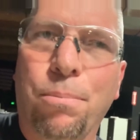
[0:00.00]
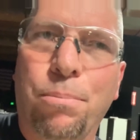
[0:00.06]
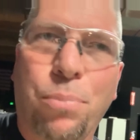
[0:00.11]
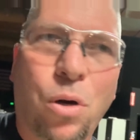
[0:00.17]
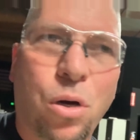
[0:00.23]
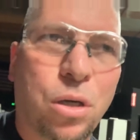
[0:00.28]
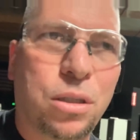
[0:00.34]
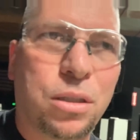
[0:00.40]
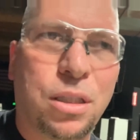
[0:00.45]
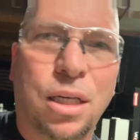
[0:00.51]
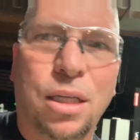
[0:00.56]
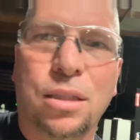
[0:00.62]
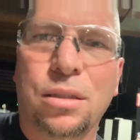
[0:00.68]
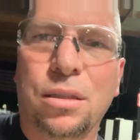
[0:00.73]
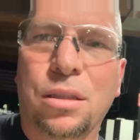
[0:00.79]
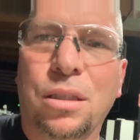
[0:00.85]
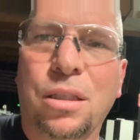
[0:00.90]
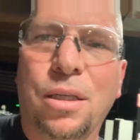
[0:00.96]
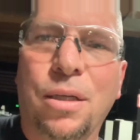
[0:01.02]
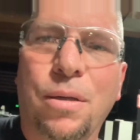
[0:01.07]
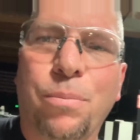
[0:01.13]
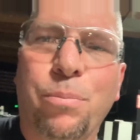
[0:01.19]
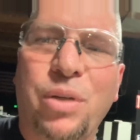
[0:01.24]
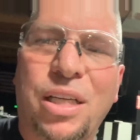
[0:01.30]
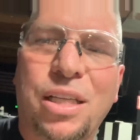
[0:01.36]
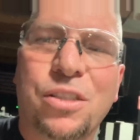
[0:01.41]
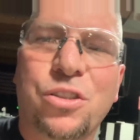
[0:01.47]
bar none.
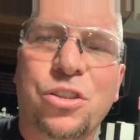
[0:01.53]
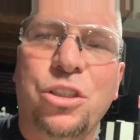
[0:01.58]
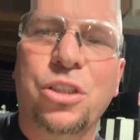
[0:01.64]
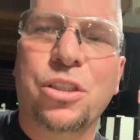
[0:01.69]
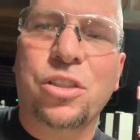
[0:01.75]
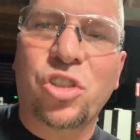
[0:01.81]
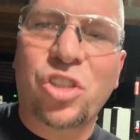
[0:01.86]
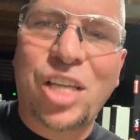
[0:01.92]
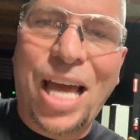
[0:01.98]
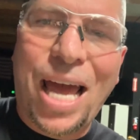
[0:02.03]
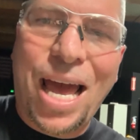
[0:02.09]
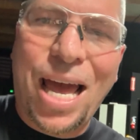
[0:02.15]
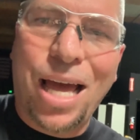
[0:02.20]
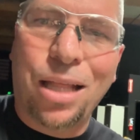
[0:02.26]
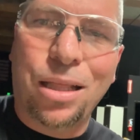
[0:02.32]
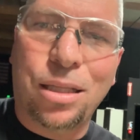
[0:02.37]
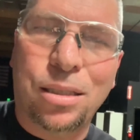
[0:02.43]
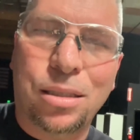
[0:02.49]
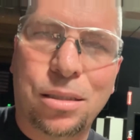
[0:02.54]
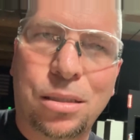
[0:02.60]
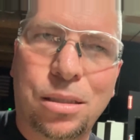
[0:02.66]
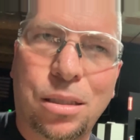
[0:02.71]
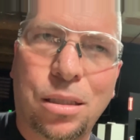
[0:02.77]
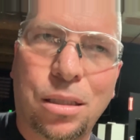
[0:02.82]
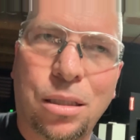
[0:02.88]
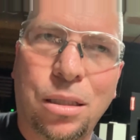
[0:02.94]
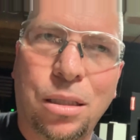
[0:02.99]
Because of your
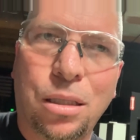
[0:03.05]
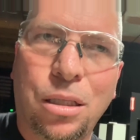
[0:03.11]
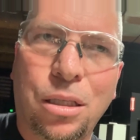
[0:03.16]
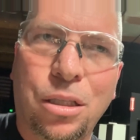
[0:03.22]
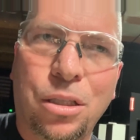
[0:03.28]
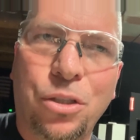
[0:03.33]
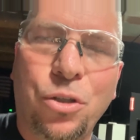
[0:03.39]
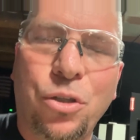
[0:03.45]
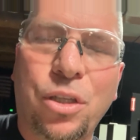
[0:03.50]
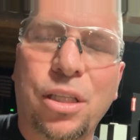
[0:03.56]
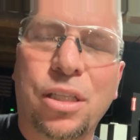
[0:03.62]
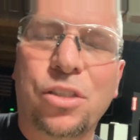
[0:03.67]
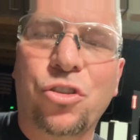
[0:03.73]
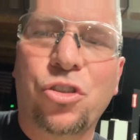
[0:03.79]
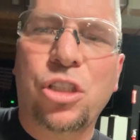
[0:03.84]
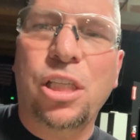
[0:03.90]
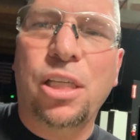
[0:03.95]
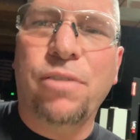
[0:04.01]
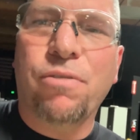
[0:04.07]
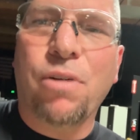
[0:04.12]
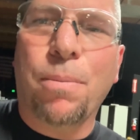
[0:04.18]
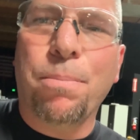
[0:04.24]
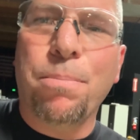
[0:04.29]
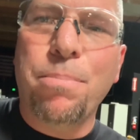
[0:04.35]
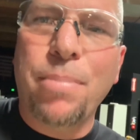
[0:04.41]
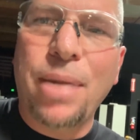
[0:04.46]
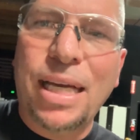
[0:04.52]
talent, you can achieve
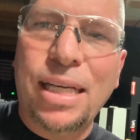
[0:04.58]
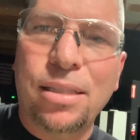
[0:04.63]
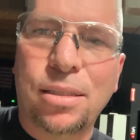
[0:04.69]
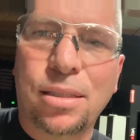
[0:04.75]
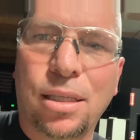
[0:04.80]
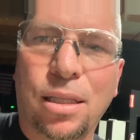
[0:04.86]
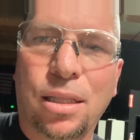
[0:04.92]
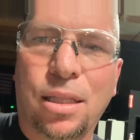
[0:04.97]
amazing